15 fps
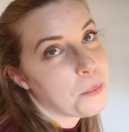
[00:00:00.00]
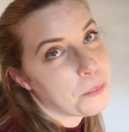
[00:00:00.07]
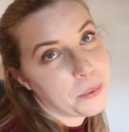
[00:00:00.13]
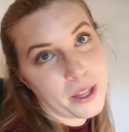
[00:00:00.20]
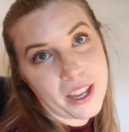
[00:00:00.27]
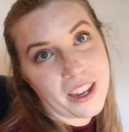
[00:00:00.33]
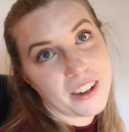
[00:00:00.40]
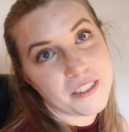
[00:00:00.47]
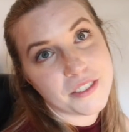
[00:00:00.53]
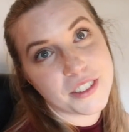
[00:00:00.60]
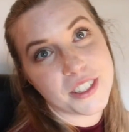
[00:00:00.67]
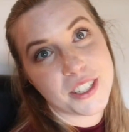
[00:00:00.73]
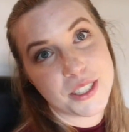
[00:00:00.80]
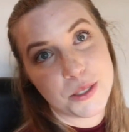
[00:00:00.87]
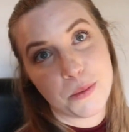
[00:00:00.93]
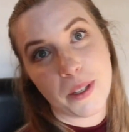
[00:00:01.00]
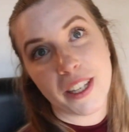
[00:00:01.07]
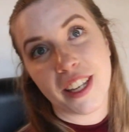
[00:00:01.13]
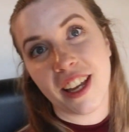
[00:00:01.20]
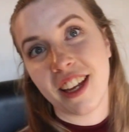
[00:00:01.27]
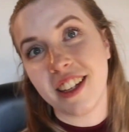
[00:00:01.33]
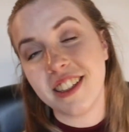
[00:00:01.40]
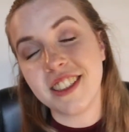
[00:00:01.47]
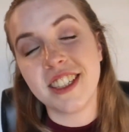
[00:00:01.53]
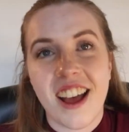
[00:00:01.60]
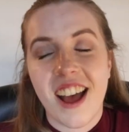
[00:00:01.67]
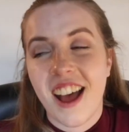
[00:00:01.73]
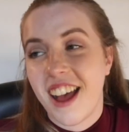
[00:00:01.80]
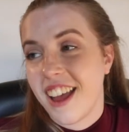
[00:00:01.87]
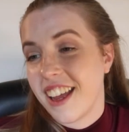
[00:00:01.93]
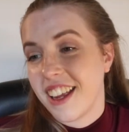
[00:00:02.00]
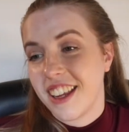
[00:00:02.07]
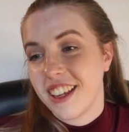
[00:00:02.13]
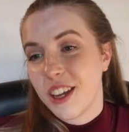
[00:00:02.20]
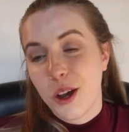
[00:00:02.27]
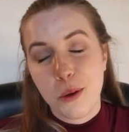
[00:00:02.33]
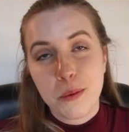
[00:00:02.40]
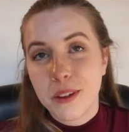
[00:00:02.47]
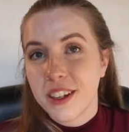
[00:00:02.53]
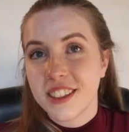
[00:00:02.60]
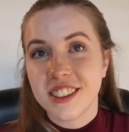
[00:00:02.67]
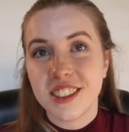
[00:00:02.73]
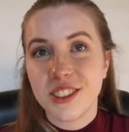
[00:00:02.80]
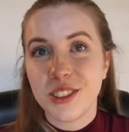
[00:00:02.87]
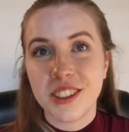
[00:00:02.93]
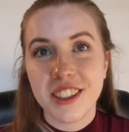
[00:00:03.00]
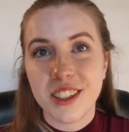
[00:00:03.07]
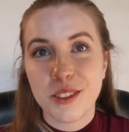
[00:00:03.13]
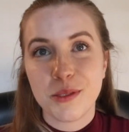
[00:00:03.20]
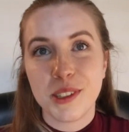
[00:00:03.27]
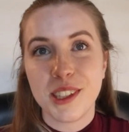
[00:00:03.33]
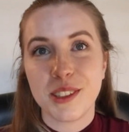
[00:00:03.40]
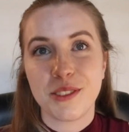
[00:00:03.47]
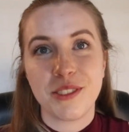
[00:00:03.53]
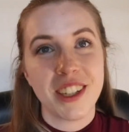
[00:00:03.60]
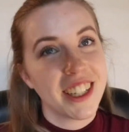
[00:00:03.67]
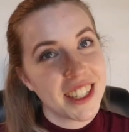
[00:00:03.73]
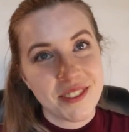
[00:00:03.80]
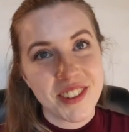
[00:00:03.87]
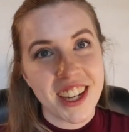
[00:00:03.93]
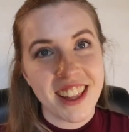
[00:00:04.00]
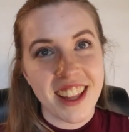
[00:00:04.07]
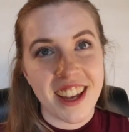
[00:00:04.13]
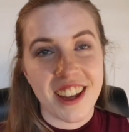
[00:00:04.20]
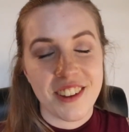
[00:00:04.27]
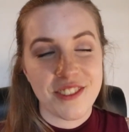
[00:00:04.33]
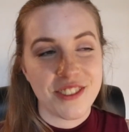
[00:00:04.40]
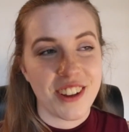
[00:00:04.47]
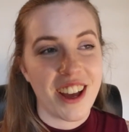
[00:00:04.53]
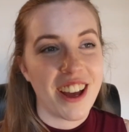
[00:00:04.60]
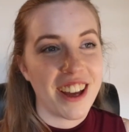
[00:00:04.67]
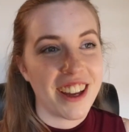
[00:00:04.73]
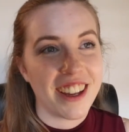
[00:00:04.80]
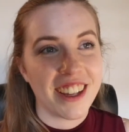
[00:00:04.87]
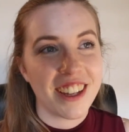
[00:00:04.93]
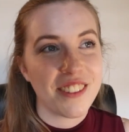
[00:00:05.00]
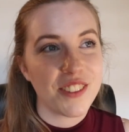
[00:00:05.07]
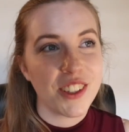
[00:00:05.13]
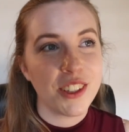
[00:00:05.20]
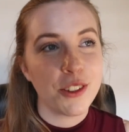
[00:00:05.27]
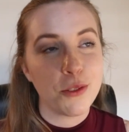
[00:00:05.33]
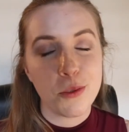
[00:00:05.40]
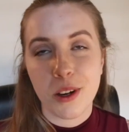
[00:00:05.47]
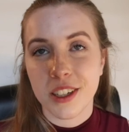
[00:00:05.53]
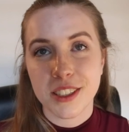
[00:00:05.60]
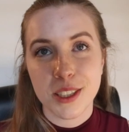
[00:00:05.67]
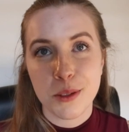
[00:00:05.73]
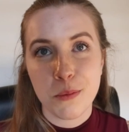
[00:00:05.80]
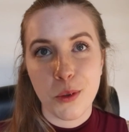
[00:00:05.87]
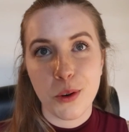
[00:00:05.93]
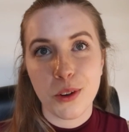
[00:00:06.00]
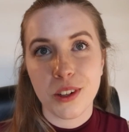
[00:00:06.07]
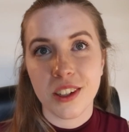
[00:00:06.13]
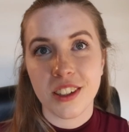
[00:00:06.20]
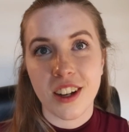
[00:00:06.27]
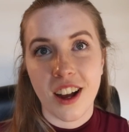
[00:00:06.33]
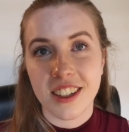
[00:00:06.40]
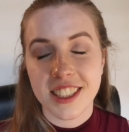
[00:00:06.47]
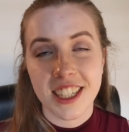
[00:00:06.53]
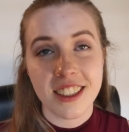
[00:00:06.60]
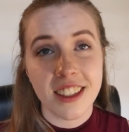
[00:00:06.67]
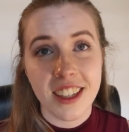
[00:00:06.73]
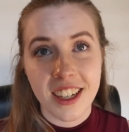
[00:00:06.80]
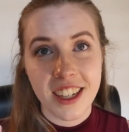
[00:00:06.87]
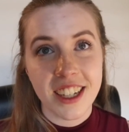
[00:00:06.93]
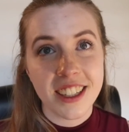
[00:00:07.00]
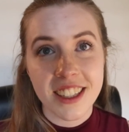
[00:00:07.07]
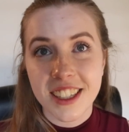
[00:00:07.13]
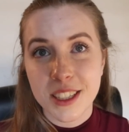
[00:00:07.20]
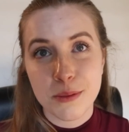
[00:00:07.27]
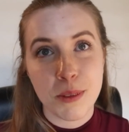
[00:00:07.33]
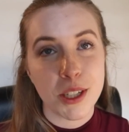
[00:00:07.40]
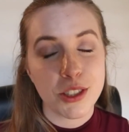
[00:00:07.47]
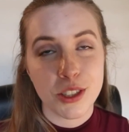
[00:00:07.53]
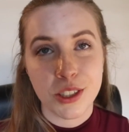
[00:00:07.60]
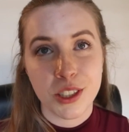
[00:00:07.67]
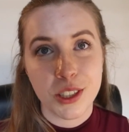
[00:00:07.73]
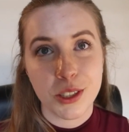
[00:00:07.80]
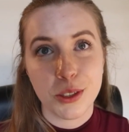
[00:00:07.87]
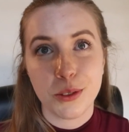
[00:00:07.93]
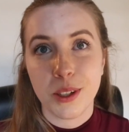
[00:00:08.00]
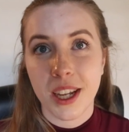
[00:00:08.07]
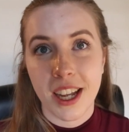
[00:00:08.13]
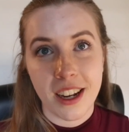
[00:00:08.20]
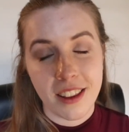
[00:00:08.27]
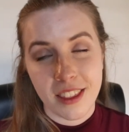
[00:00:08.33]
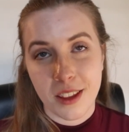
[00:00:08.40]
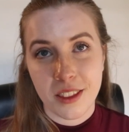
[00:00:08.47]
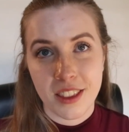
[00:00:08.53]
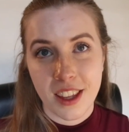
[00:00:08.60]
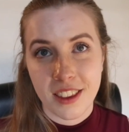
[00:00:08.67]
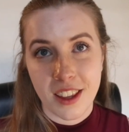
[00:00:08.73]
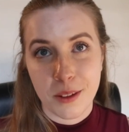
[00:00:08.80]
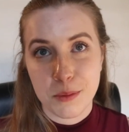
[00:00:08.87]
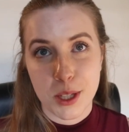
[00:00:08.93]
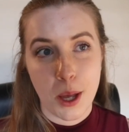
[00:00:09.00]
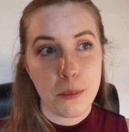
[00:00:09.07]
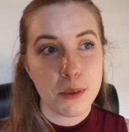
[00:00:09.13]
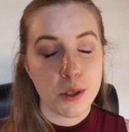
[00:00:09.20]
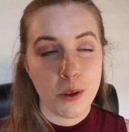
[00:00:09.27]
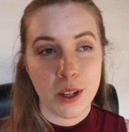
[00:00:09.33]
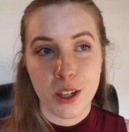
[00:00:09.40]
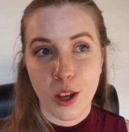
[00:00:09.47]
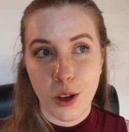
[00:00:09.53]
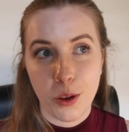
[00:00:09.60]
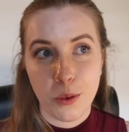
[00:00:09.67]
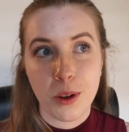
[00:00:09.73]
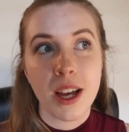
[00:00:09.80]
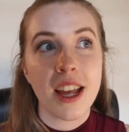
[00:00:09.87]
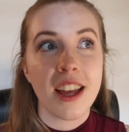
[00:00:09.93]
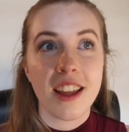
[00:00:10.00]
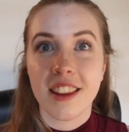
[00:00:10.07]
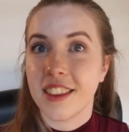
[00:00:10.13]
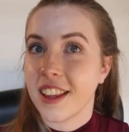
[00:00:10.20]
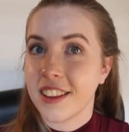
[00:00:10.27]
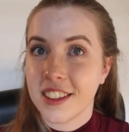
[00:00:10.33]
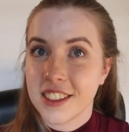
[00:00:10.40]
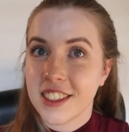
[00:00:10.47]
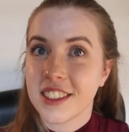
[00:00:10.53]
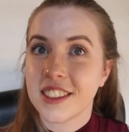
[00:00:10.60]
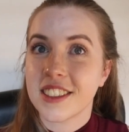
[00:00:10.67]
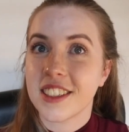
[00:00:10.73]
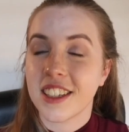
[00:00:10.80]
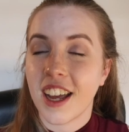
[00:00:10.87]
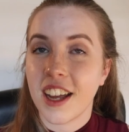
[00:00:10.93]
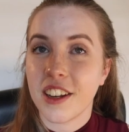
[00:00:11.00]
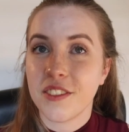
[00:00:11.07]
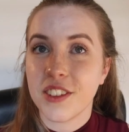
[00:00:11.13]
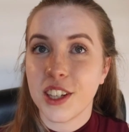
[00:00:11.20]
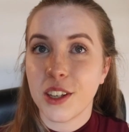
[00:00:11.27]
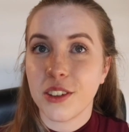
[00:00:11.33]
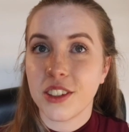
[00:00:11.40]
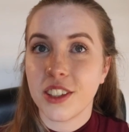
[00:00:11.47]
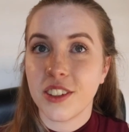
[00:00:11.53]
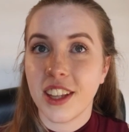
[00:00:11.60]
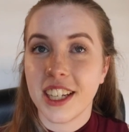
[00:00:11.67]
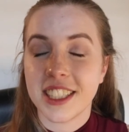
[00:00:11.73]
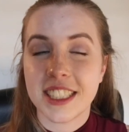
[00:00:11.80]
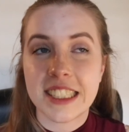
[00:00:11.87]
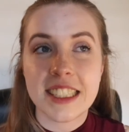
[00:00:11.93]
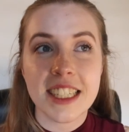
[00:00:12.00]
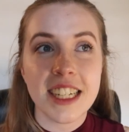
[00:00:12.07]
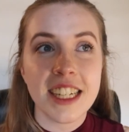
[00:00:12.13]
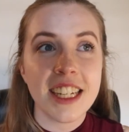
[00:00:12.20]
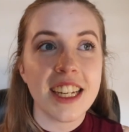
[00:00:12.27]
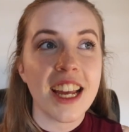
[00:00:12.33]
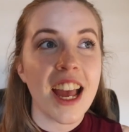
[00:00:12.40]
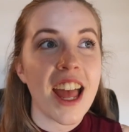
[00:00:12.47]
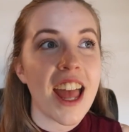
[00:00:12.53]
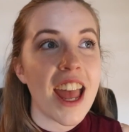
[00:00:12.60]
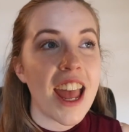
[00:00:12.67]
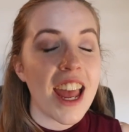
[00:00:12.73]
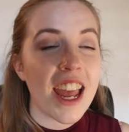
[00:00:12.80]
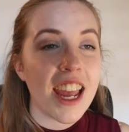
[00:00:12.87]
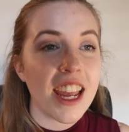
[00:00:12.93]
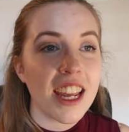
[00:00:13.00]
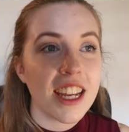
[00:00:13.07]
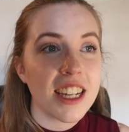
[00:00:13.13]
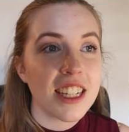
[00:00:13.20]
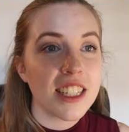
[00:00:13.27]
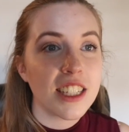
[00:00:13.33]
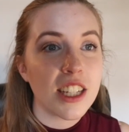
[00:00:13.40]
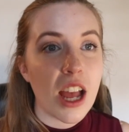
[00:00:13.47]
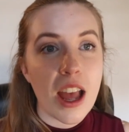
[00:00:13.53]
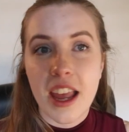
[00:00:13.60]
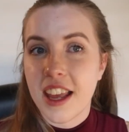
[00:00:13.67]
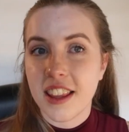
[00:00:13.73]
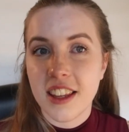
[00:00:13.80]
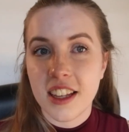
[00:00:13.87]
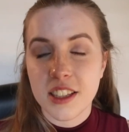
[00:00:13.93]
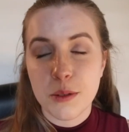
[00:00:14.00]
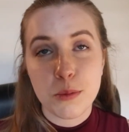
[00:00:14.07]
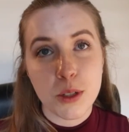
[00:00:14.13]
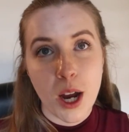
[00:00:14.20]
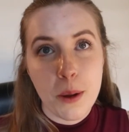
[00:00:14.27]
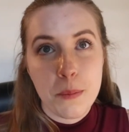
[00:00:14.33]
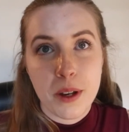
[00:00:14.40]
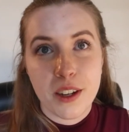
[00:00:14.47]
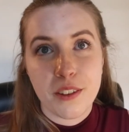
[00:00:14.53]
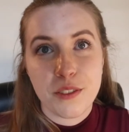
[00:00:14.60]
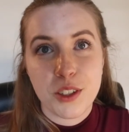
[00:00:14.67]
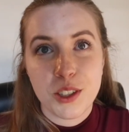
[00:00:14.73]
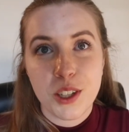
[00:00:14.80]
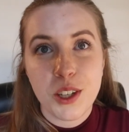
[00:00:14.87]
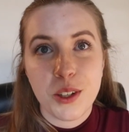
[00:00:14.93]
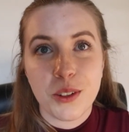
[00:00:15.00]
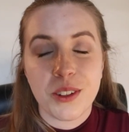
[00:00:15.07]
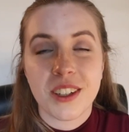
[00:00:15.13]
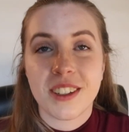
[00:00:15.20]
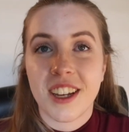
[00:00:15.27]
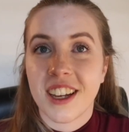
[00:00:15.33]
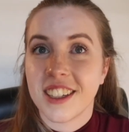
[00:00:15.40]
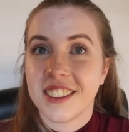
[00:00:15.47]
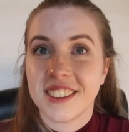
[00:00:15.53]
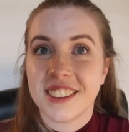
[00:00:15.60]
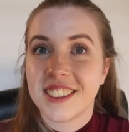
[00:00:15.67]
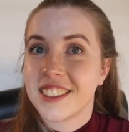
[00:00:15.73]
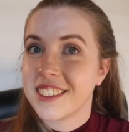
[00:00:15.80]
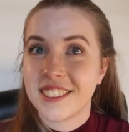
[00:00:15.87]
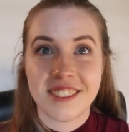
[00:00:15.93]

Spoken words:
plan for this weekend. I hope you guys enjoyed this work week in my life. If you want to see more content like this, make sure you hit the thumbs up so I know that this is the kind of video you like to see, and hit that subscribe button if you're new, because